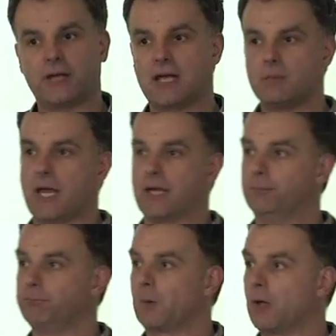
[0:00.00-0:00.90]
came in
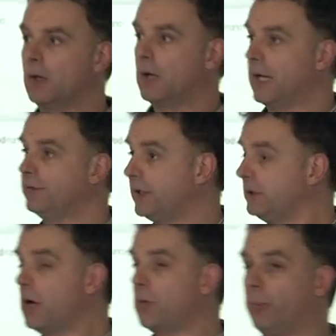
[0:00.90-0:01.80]
and did
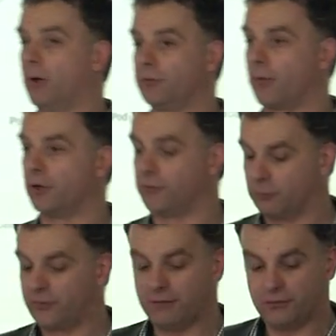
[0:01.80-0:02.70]
lower priced
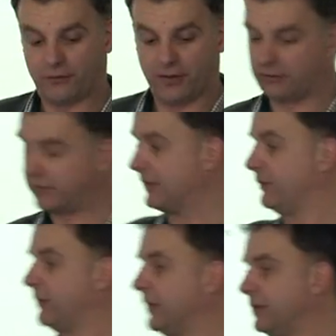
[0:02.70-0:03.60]
items, even to the extent
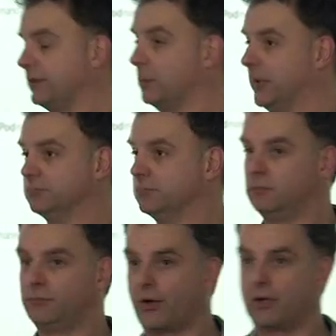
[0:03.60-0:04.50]
that they did them in
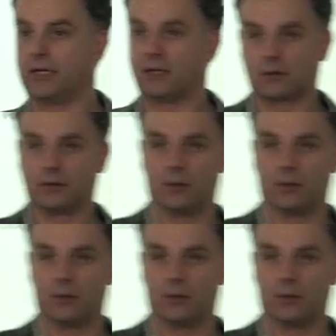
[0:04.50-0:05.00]
tiny little